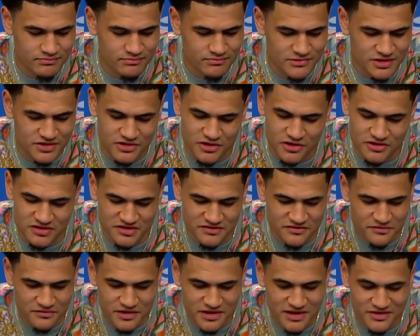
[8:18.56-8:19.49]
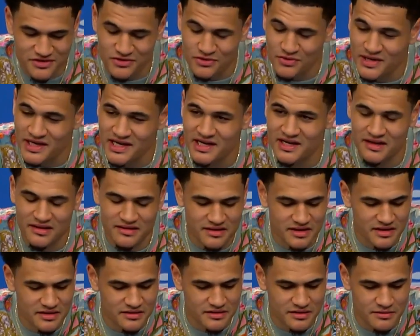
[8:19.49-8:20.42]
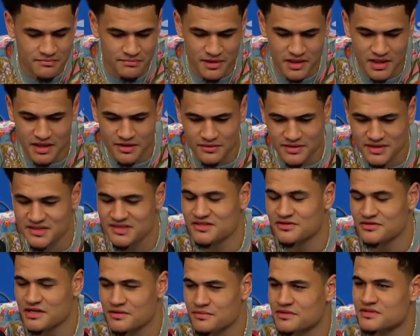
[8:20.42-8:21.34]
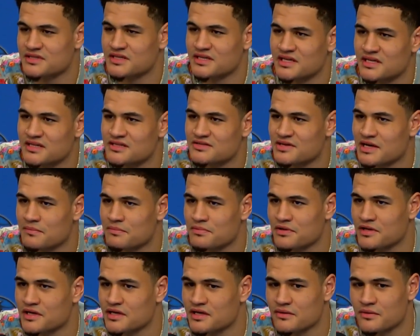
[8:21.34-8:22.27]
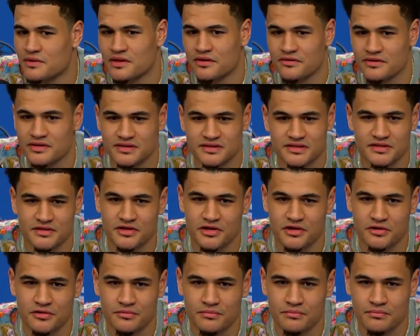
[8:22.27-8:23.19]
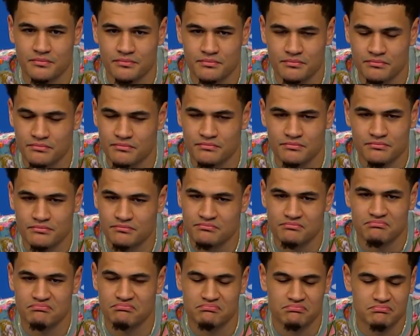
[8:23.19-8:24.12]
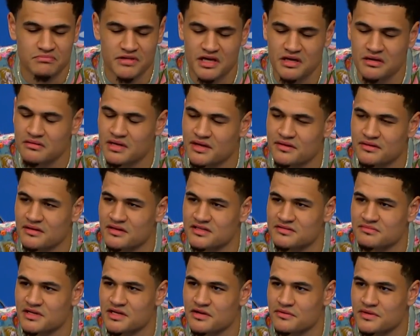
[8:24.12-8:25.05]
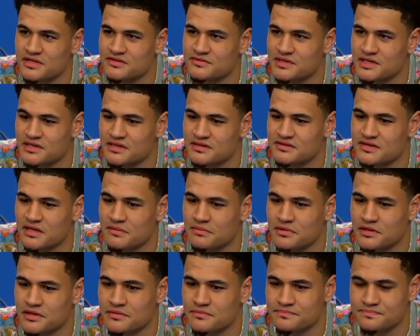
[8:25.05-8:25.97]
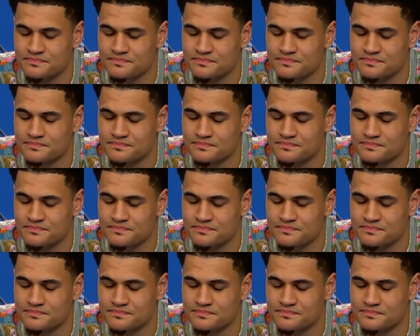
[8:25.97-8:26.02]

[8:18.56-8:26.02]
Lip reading: deters us from really doing anything, but we're still able to get into our play, whether it's, you know, yeah, I think there's many ways we get into our play.